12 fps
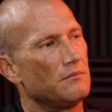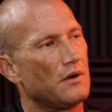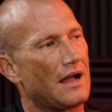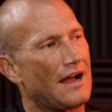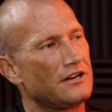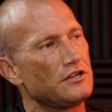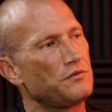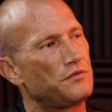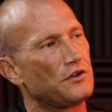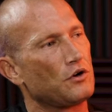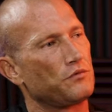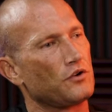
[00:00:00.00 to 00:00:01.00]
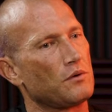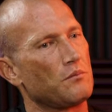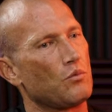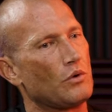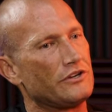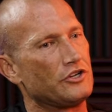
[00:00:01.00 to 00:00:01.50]
But how do you feel
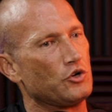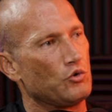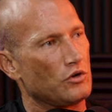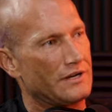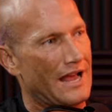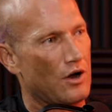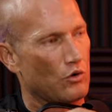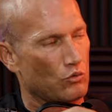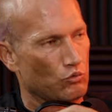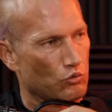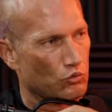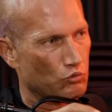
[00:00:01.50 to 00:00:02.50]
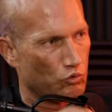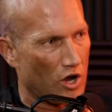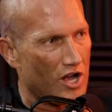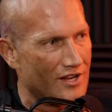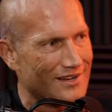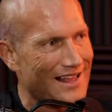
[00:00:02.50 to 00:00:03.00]
from when you now
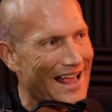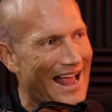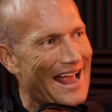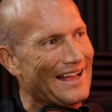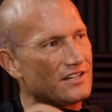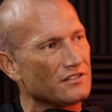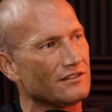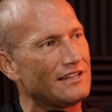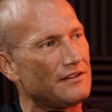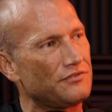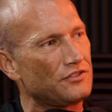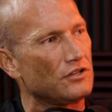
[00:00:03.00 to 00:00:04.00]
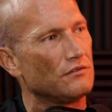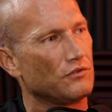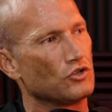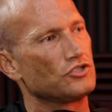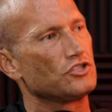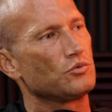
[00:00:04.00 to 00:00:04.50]
run and lift
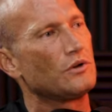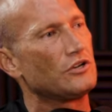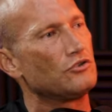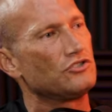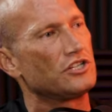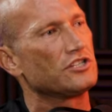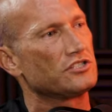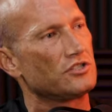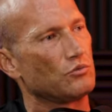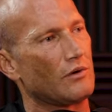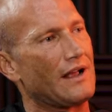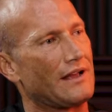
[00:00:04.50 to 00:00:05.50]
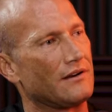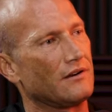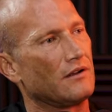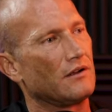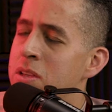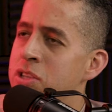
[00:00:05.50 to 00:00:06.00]
versus when you just
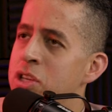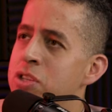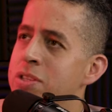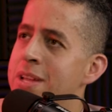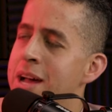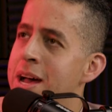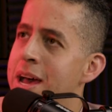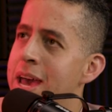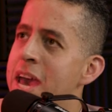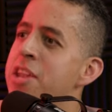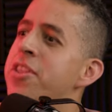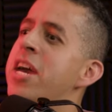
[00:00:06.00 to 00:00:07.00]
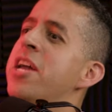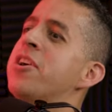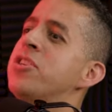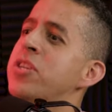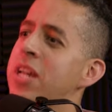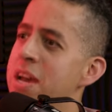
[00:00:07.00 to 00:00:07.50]
ran? Just and the
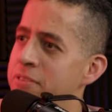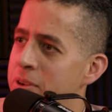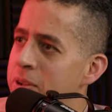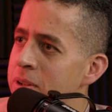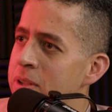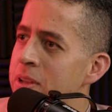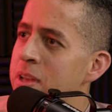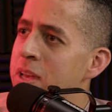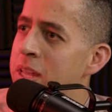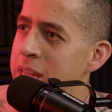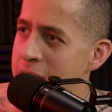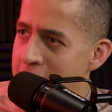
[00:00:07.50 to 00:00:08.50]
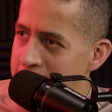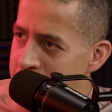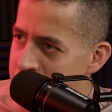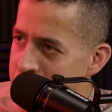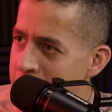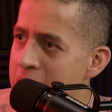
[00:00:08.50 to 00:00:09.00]
energy level. The
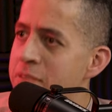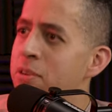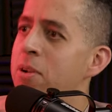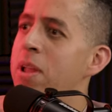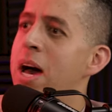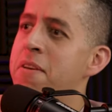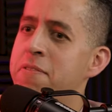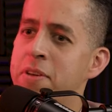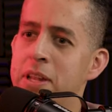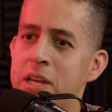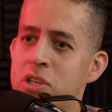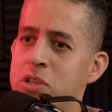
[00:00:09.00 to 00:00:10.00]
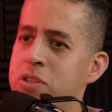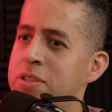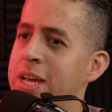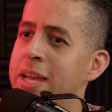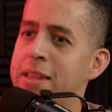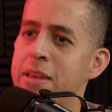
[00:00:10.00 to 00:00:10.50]
energy level, I feel like
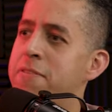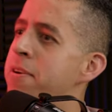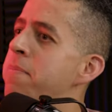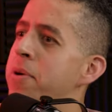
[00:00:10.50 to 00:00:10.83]
just like a different